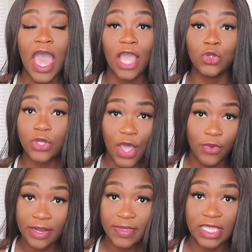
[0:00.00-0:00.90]
I do
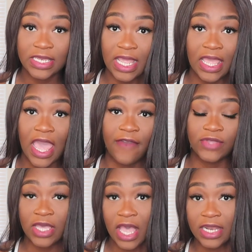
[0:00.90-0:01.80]
not want to be in debt
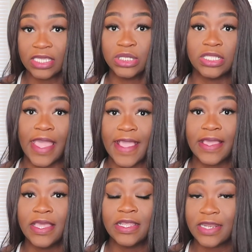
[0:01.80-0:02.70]
after college.
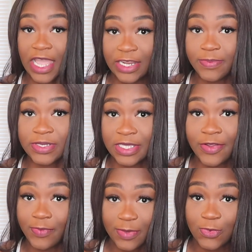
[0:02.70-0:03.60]
Like
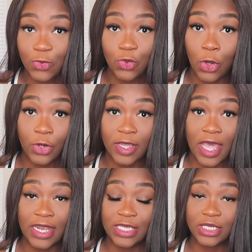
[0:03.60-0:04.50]
90% of people who go to
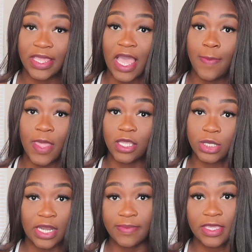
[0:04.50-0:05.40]
college, like, I'm
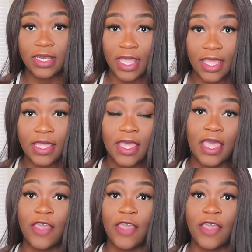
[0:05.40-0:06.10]
not trying to be in debt.